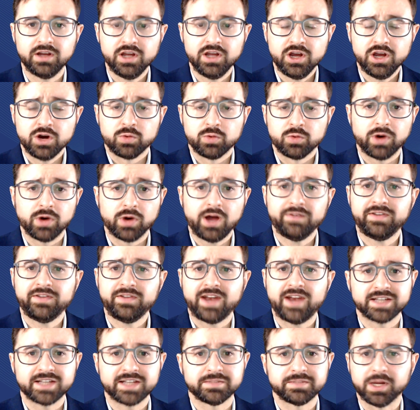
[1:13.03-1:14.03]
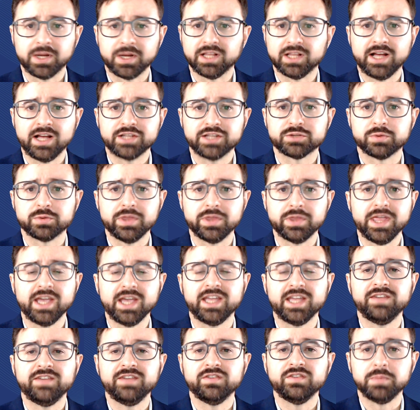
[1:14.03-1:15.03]
We're often asked by clients where they can
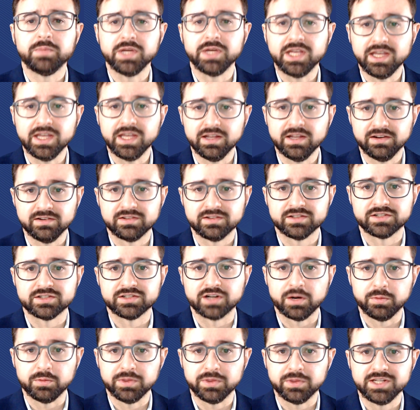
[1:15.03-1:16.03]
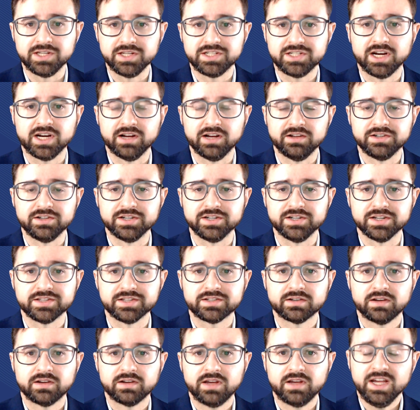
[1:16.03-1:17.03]
even begin to start with these challenges.
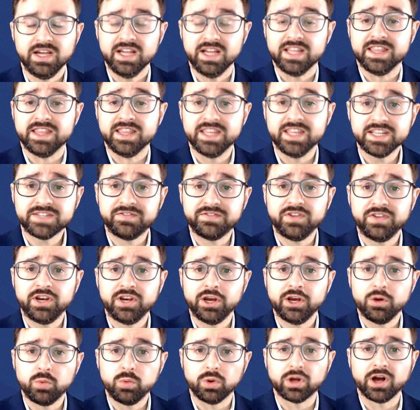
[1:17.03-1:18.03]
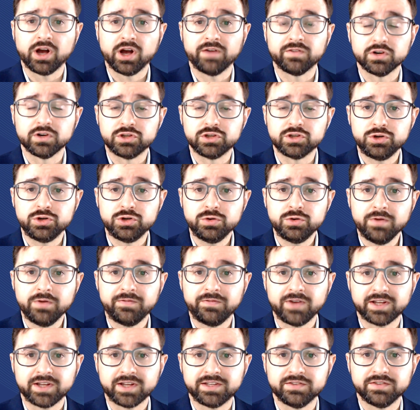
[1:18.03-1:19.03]
This video will cover two
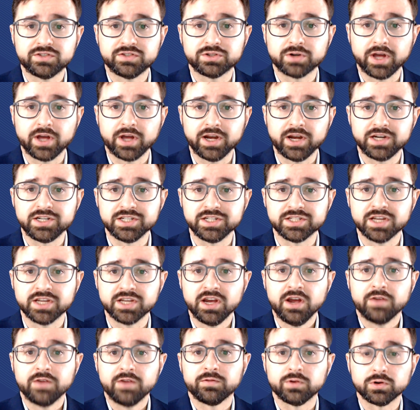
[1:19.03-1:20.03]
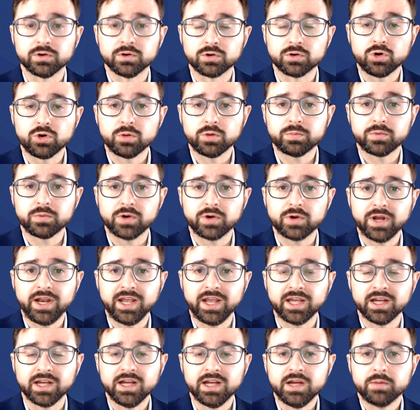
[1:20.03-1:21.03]
effective strategies for
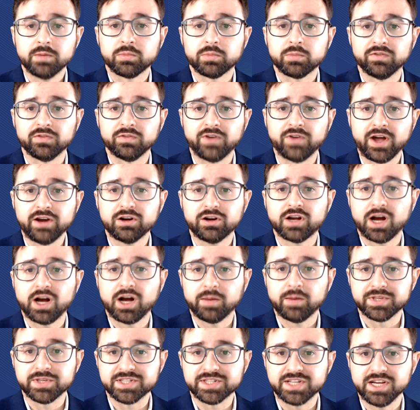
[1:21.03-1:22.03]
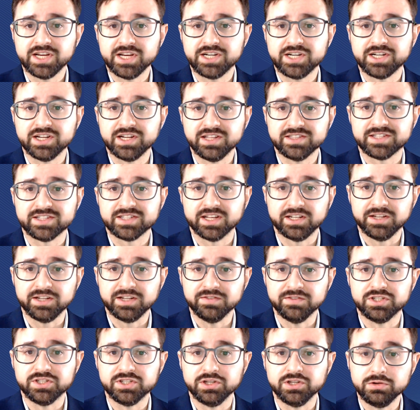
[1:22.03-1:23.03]
incorporating provider compensation incentives
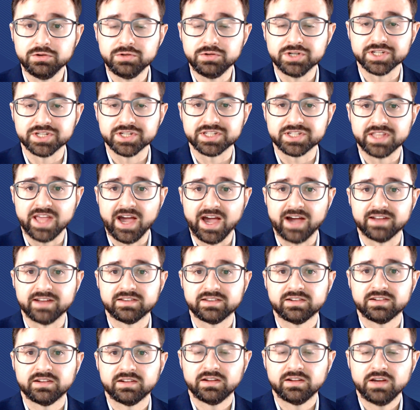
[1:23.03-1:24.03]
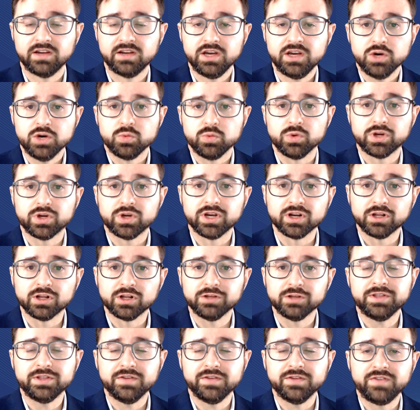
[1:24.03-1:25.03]
to do just that. We'll conclude
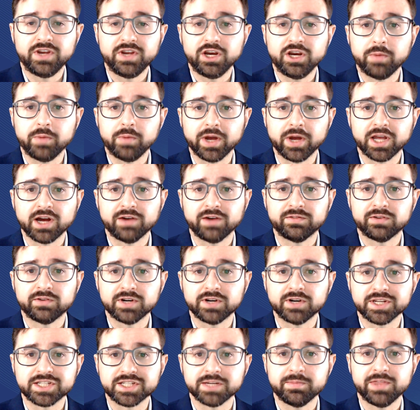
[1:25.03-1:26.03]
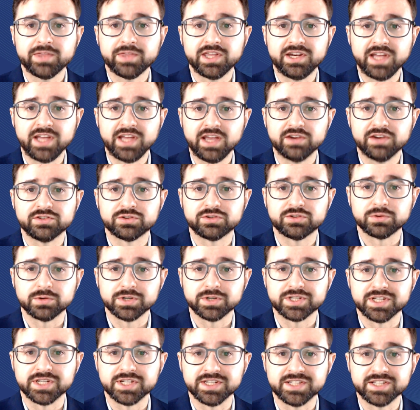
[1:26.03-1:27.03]
the video by covering some of the data
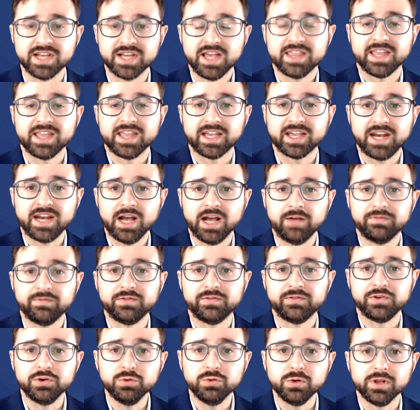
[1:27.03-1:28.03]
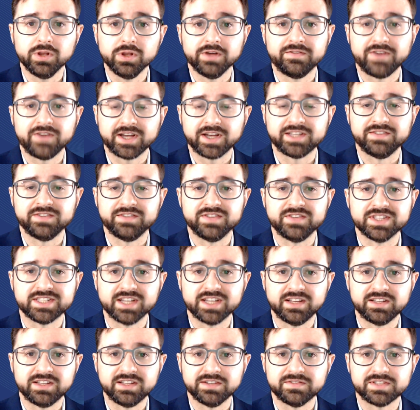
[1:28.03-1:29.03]
sources that can help fuel effective
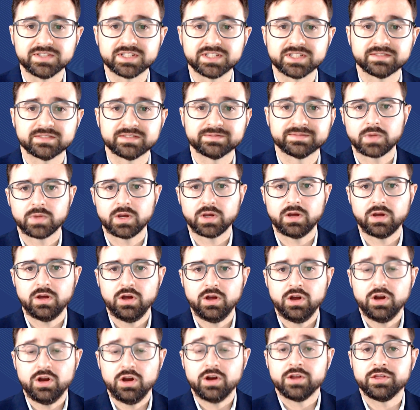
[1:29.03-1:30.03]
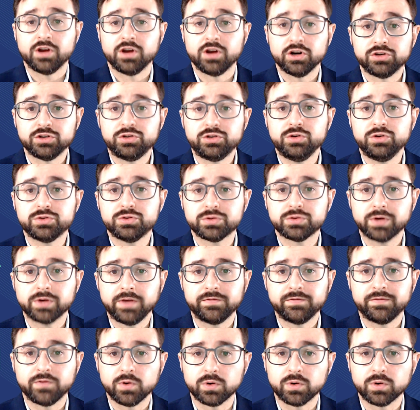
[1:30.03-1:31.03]
incentives. There are two
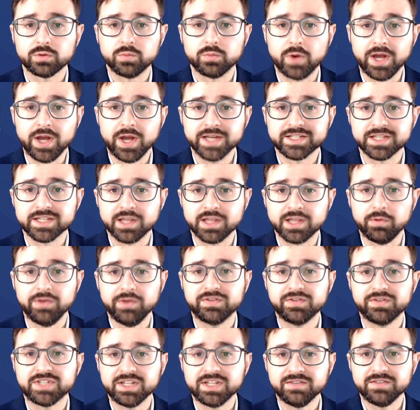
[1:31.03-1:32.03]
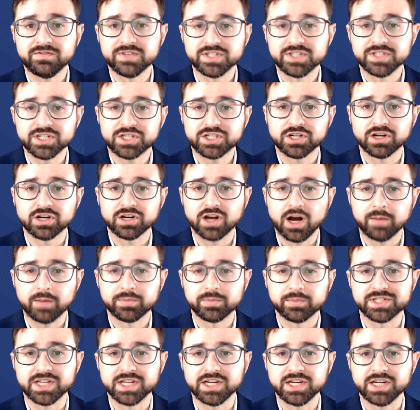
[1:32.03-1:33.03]
straightforward ways that we've seen physician
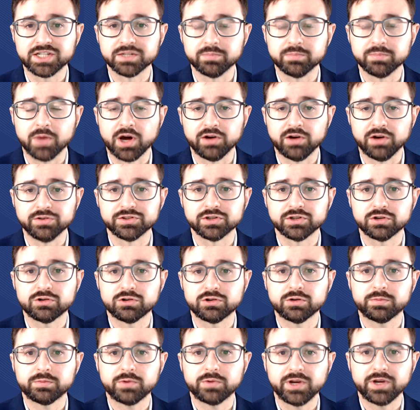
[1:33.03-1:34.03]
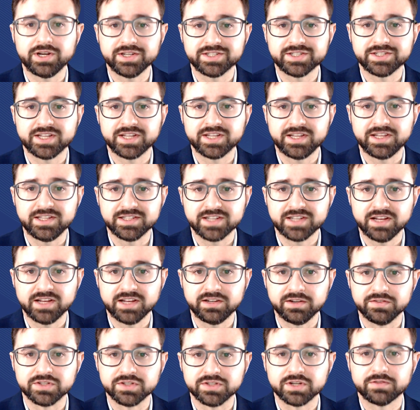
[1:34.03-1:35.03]
compensation models incorporate
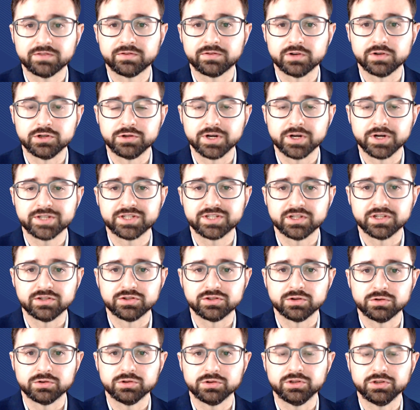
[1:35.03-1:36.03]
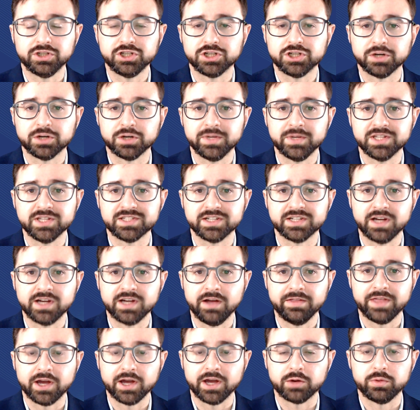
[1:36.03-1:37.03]
incentives for addressing social determinants and health
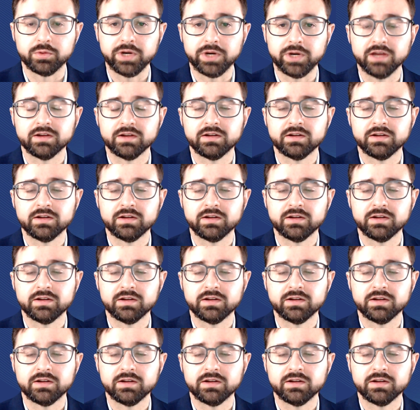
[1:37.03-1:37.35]
equity.